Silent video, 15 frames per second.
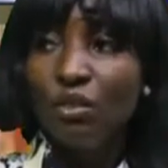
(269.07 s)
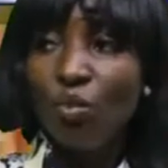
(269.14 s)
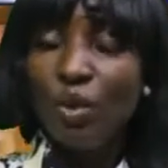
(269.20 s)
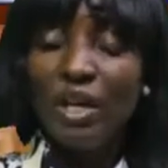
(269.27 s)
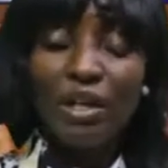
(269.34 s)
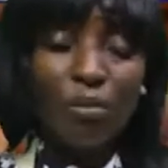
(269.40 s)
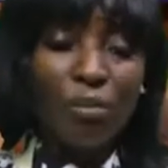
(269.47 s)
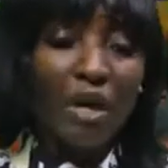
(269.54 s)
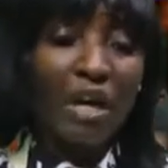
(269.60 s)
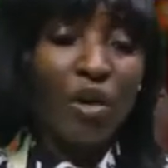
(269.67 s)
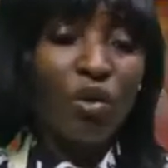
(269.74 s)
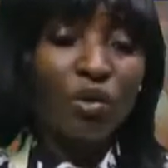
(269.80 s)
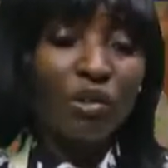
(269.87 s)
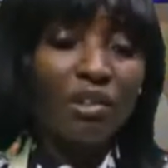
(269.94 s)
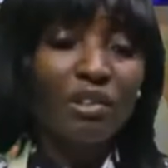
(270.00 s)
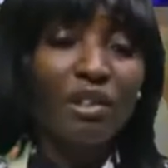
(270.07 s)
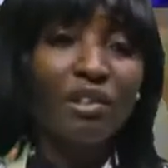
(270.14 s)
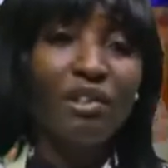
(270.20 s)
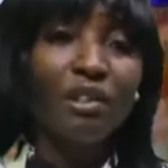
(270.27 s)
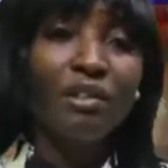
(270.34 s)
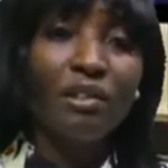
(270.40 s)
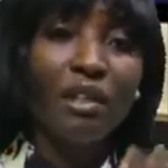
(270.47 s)
When a man
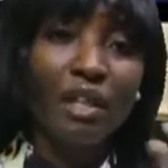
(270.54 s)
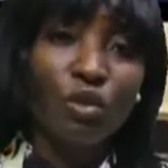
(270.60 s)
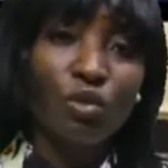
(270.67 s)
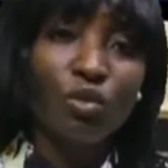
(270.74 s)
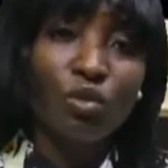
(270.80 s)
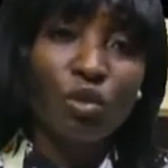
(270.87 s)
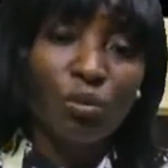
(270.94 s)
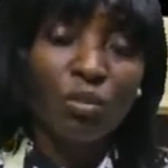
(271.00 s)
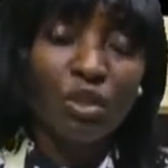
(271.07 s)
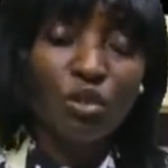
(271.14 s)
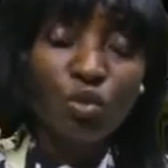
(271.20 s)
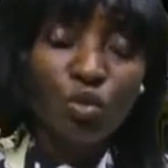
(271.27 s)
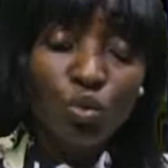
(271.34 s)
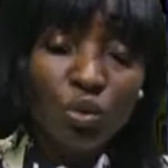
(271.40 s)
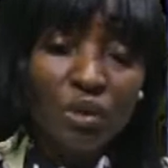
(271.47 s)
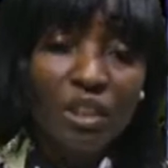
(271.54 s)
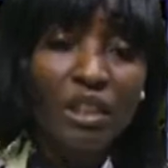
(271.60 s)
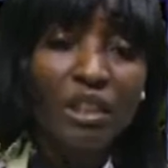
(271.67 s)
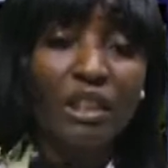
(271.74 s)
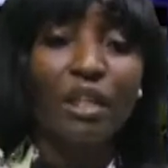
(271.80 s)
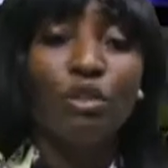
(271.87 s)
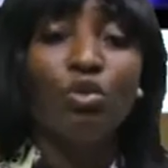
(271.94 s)
consistently tell you something, do
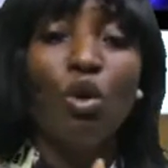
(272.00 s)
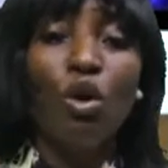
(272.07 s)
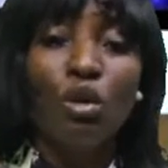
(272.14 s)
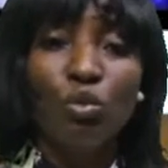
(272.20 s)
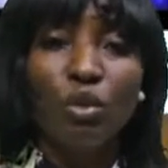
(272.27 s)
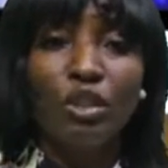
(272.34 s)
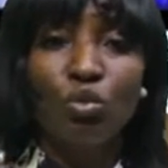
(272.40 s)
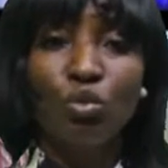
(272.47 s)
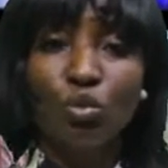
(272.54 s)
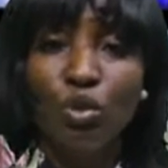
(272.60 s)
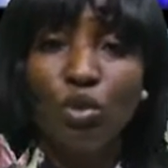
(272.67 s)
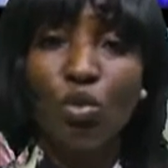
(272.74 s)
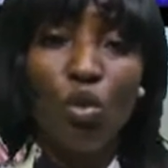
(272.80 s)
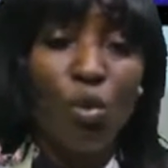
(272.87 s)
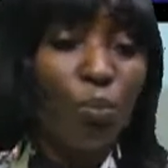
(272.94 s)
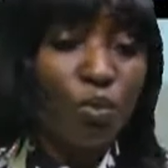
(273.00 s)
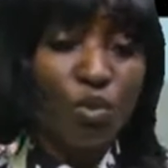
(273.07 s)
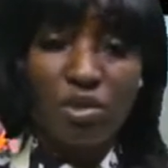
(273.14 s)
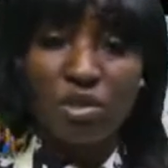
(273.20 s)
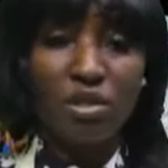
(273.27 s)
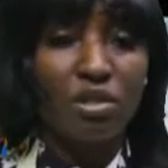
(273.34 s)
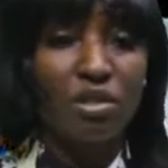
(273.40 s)
this, and you always do the
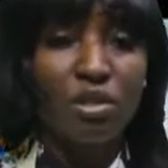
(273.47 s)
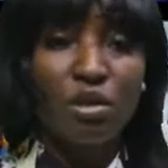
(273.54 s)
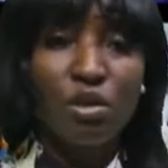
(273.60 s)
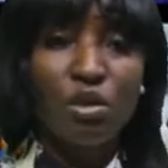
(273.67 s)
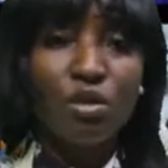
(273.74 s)
opposite.